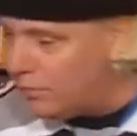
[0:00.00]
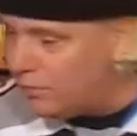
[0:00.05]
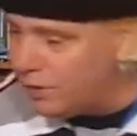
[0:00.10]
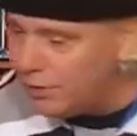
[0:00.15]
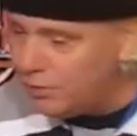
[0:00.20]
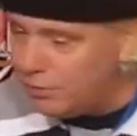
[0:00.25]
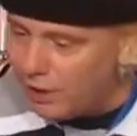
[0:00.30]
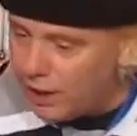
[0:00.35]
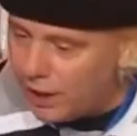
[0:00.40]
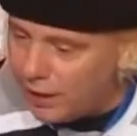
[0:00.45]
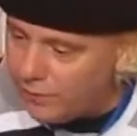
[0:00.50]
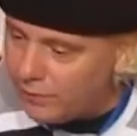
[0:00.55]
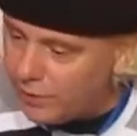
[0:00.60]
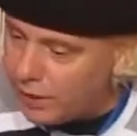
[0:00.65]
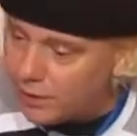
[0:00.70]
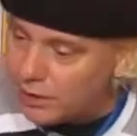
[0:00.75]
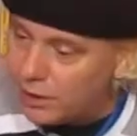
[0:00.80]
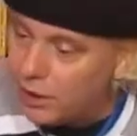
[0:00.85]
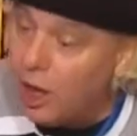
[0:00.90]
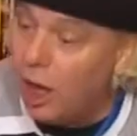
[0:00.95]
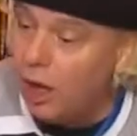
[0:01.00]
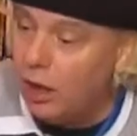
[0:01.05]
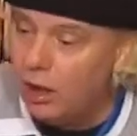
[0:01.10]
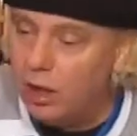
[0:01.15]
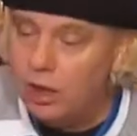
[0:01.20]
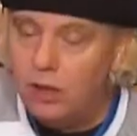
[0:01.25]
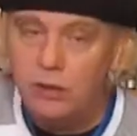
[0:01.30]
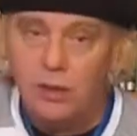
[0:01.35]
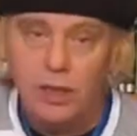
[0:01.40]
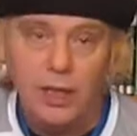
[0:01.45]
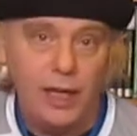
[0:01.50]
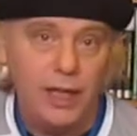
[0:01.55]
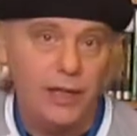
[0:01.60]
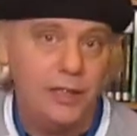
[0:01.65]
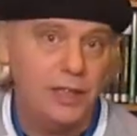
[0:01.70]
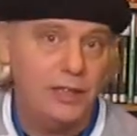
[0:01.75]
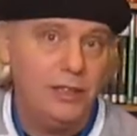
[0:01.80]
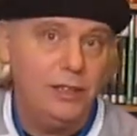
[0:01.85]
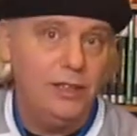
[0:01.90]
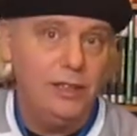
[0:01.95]
what do we have next? Oh,
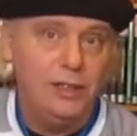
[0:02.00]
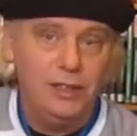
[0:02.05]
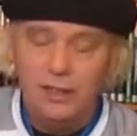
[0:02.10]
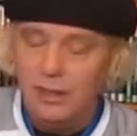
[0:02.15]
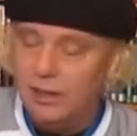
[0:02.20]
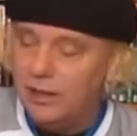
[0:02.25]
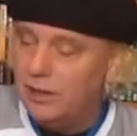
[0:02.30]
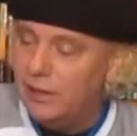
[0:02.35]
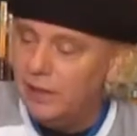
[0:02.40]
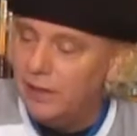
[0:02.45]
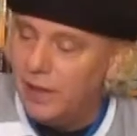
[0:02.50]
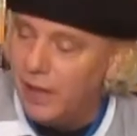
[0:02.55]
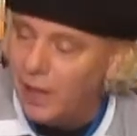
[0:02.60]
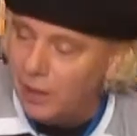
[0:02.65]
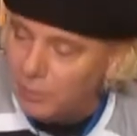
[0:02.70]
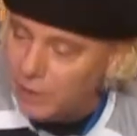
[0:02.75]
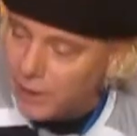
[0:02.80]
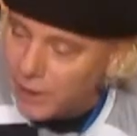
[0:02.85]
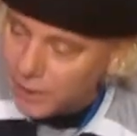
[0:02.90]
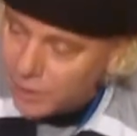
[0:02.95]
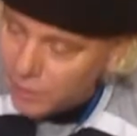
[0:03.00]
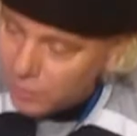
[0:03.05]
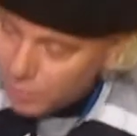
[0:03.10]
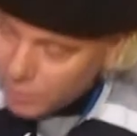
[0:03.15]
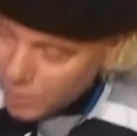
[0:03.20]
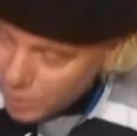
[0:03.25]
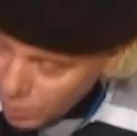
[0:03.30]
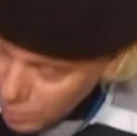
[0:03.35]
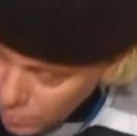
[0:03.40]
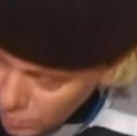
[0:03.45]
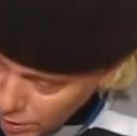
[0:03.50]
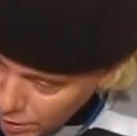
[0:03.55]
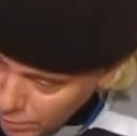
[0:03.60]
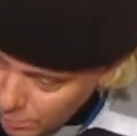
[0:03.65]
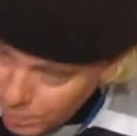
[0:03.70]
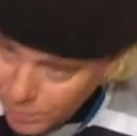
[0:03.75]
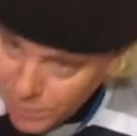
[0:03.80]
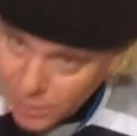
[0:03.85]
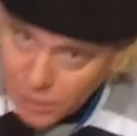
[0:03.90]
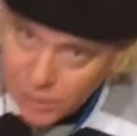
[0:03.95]
actually, now we get to do a
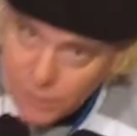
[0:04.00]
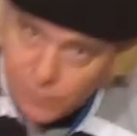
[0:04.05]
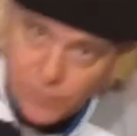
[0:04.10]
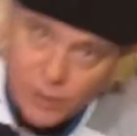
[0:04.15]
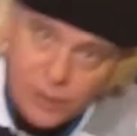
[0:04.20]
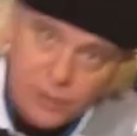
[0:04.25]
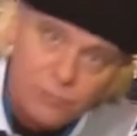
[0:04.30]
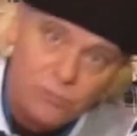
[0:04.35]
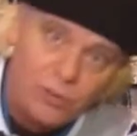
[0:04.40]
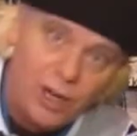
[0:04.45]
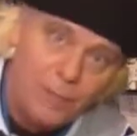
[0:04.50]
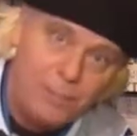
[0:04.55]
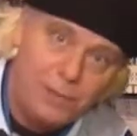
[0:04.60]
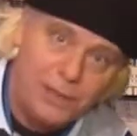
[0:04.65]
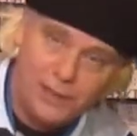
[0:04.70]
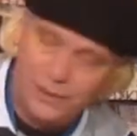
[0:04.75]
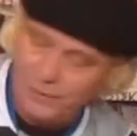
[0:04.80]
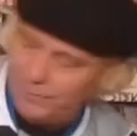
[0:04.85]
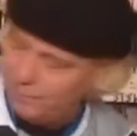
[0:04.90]
bit of unwrapping.